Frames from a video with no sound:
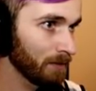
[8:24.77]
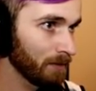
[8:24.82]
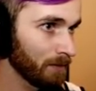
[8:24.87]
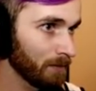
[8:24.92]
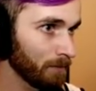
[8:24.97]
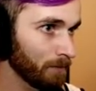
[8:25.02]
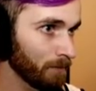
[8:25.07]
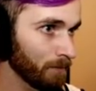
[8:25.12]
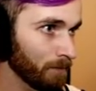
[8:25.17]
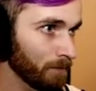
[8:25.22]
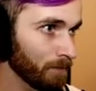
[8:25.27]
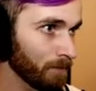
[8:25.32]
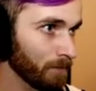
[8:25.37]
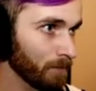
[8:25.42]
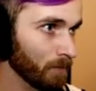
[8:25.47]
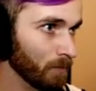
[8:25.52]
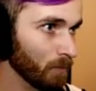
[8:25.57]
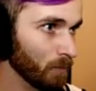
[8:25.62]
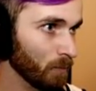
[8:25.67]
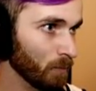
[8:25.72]

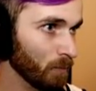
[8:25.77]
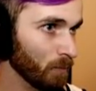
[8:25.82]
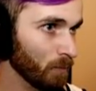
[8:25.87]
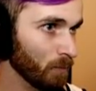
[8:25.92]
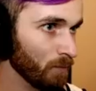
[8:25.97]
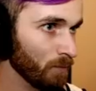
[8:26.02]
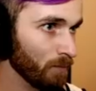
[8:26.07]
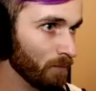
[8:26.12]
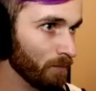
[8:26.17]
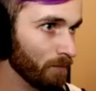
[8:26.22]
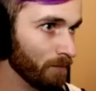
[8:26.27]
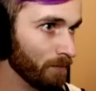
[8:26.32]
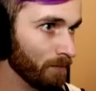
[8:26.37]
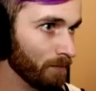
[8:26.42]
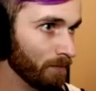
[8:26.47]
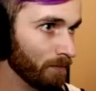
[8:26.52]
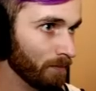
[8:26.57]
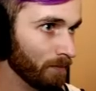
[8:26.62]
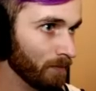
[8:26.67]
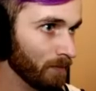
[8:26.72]

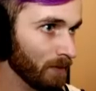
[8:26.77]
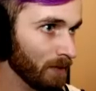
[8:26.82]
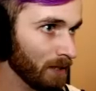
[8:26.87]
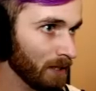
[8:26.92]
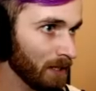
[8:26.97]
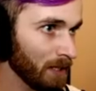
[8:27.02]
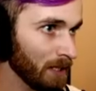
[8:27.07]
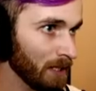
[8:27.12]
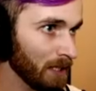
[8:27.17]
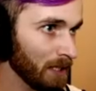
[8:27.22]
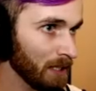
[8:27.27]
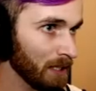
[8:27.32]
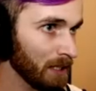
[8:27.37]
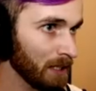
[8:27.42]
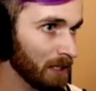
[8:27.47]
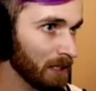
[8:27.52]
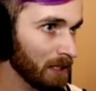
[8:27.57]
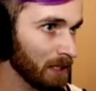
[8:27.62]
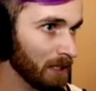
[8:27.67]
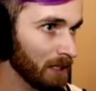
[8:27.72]

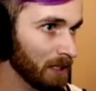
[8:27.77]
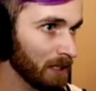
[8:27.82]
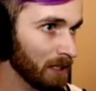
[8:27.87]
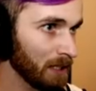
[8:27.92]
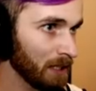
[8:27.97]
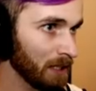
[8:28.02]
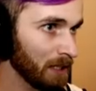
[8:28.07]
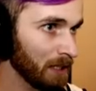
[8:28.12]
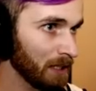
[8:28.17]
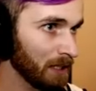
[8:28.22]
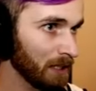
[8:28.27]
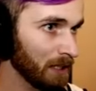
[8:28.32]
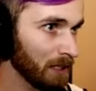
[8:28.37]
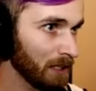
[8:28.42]
(no one is talking)